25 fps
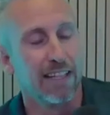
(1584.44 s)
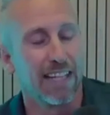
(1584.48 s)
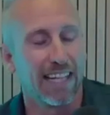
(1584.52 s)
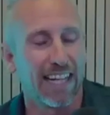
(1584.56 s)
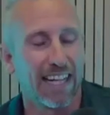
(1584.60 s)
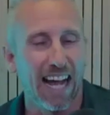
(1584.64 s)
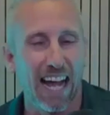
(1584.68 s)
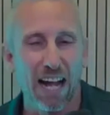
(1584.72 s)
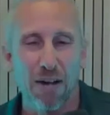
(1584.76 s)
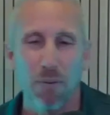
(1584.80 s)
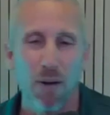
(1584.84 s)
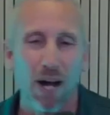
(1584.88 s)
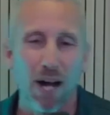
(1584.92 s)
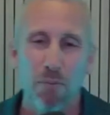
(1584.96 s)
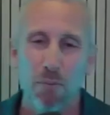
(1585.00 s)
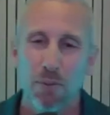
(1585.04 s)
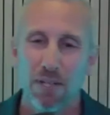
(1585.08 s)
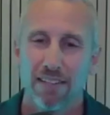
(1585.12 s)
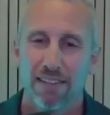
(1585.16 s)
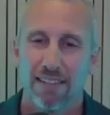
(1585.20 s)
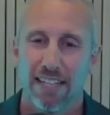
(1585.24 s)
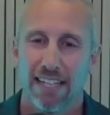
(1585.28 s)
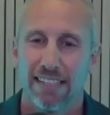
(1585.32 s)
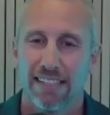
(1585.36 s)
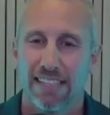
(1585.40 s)
like I
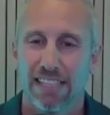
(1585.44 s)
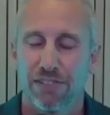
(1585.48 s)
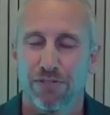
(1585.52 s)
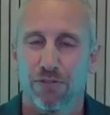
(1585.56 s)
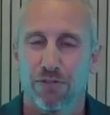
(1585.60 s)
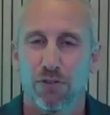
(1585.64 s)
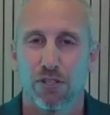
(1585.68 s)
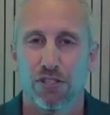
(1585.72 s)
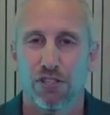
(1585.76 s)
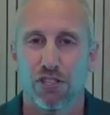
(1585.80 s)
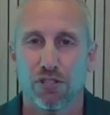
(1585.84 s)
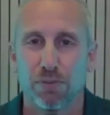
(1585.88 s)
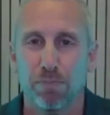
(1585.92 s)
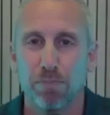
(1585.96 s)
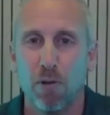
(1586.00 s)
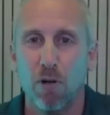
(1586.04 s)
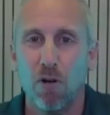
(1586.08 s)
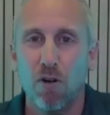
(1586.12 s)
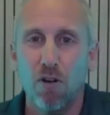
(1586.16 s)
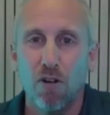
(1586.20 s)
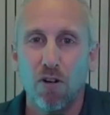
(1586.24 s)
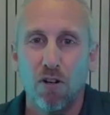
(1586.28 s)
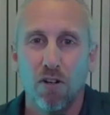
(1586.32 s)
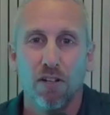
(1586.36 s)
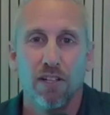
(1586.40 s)
wouldn't like this for a
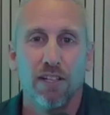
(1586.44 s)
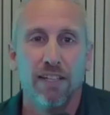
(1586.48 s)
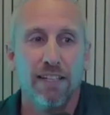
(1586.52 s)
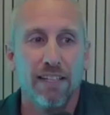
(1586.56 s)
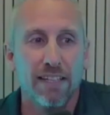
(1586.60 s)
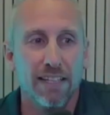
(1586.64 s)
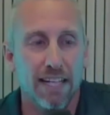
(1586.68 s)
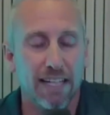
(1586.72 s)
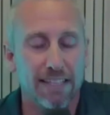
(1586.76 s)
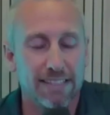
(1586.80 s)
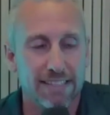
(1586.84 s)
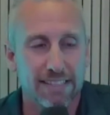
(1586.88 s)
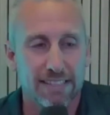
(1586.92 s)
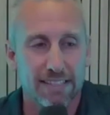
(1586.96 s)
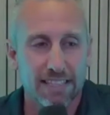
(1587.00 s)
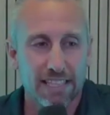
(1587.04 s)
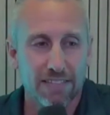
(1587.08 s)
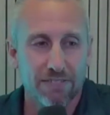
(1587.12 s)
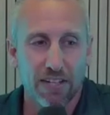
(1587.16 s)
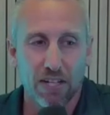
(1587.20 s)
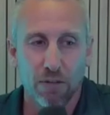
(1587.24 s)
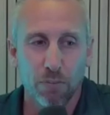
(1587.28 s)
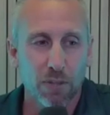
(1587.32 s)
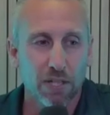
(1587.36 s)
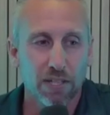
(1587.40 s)
small assisted
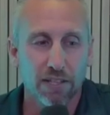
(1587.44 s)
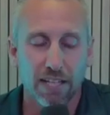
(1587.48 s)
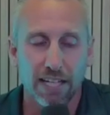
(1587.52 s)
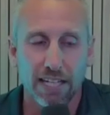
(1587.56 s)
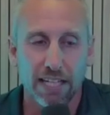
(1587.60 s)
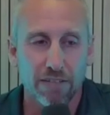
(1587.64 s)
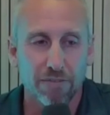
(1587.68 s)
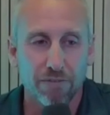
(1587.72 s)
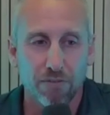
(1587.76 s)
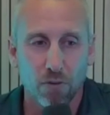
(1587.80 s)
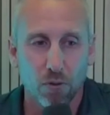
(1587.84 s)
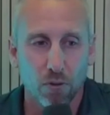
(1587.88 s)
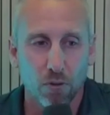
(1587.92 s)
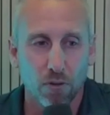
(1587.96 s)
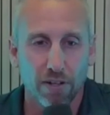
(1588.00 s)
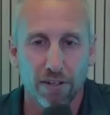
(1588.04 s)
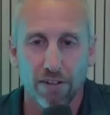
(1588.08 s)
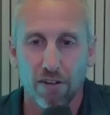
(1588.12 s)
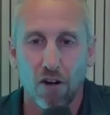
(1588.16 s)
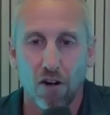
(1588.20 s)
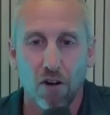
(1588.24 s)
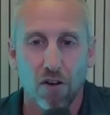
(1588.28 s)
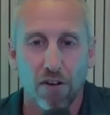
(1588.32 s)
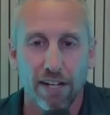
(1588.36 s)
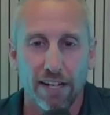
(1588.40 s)
living. I wouldn't like it for
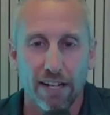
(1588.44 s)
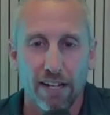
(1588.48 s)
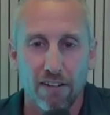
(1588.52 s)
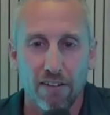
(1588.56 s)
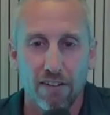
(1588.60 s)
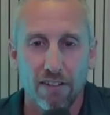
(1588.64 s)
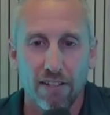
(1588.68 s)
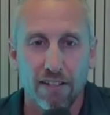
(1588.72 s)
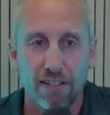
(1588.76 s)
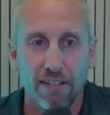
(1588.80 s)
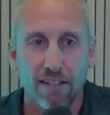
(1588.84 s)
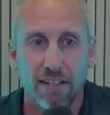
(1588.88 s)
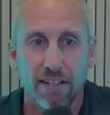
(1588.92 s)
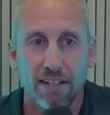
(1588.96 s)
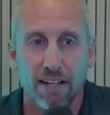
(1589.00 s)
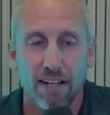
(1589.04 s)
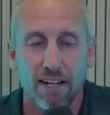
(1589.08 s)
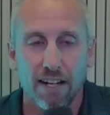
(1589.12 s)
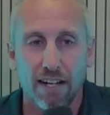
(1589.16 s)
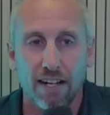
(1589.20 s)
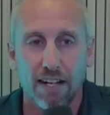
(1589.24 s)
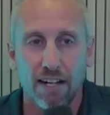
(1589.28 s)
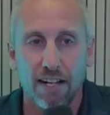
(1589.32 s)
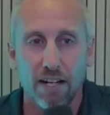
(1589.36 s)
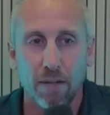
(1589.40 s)
an RAL.
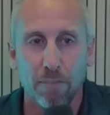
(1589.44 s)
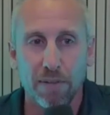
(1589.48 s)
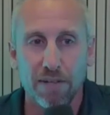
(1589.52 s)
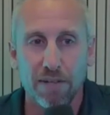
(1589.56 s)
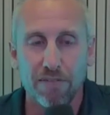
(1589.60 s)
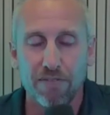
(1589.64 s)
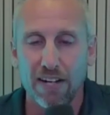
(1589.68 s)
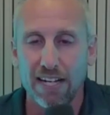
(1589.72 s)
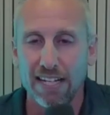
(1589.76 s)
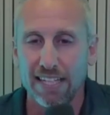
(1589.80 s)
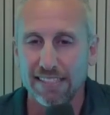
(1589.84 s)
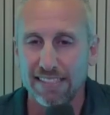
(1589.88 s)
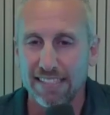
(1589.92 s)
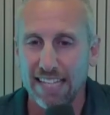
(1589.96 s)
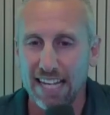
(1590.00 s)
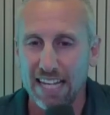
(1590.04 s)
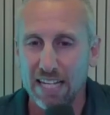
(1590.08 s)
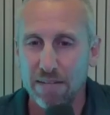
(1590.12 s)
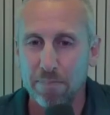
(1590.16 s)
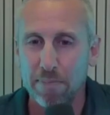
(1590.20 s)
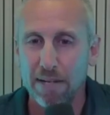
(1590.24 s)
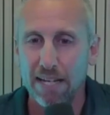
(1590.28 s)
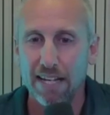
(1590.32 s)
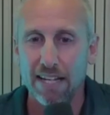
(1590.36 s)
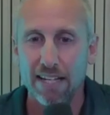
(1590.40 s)
If I had a
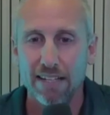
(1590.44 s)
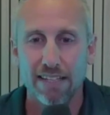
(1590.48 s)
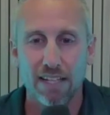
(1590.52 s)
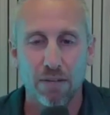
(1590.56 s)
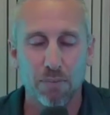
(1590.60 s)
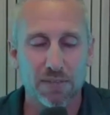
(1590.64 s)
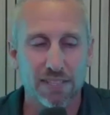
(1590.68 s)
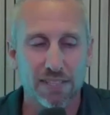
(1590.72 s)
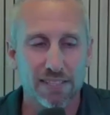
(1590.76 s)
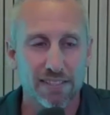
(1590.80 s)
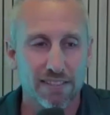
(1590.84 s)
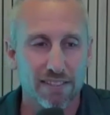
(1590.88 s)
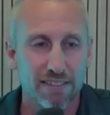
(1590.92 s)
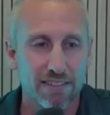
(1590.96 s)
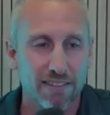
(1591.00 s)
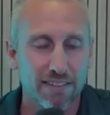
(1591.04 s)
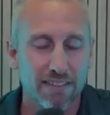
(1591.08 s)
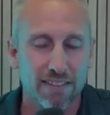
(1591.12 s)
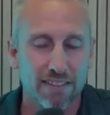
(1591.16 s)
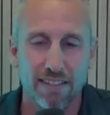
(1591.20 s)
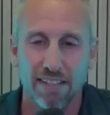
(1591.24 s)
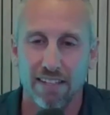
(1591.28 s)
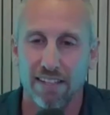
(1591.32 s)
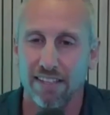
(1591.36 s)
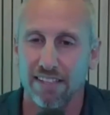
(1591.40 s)
10 bed that was,
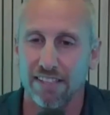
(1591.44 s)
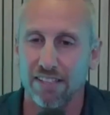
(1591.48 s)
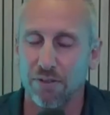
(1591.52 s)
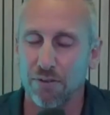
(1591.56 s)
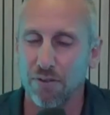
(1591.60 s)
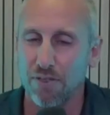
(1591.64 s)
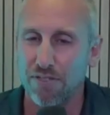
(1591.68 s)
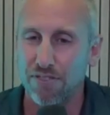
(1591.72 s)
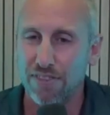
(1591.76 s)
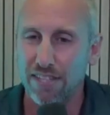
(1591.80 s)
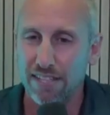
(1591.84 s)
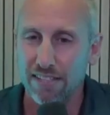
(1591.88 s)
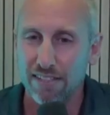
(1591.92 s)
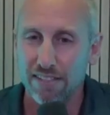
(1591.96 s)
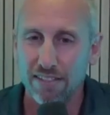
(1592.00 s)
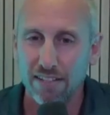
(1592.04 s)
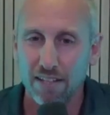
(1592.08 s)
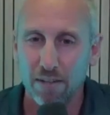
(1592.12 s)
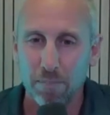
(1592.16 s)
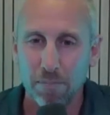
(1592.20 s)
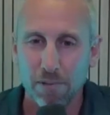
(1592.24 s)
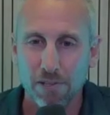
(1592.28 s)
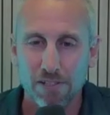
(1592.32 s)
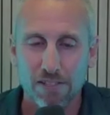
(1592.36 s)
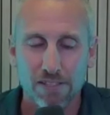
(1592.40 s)
thin
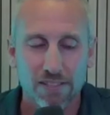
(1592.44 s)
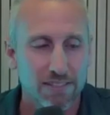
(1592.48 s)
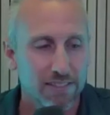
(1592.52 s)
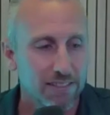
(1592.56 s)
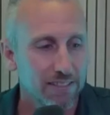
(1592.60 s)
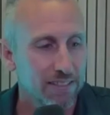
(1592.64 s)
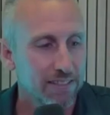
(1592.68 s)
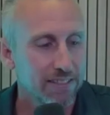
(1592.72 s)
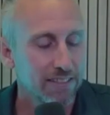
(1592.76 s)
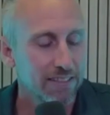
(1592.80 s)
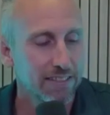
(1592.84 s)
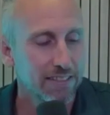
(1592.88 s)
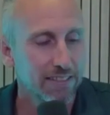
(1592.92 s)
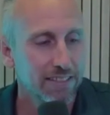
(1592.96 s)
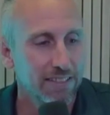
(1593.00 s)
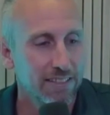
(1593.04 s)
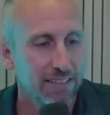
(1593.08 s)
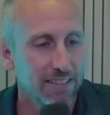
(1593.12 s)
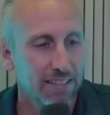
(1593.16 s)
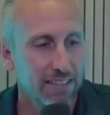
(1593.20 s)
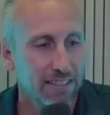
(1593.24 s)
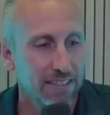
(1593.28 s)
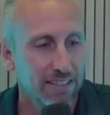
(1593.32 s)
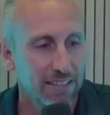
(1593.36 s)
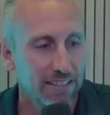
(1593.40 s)
numbers,
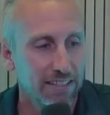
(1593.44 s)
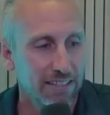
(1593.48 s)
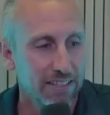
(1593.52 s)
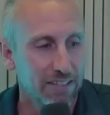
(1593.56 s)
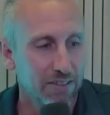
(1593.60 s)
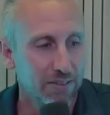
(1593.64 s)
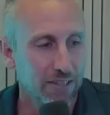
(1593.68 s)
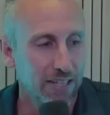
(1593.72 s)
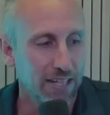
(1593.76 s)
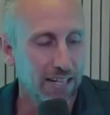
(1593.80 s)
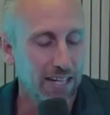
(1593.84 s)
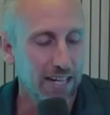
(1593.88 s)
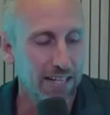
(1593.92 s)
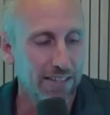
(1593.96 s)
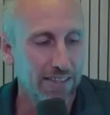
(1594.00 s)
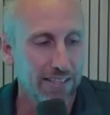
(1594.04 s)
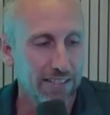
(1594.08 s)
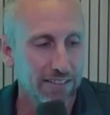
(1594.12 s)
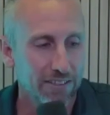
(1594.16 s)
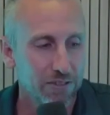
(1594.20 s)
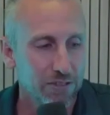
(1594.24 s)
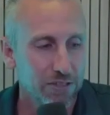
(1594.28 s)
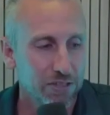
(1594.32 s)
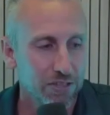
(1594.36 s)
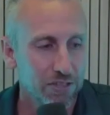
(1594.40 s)
I
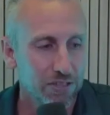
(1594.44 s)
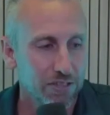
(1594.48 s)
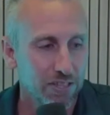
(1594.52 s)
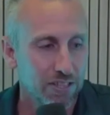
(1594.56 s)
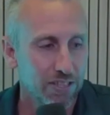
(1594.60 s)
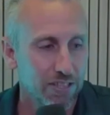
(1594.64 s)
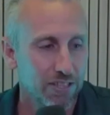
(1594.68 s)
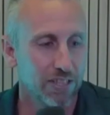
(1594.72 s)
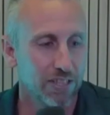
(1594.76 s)
think there's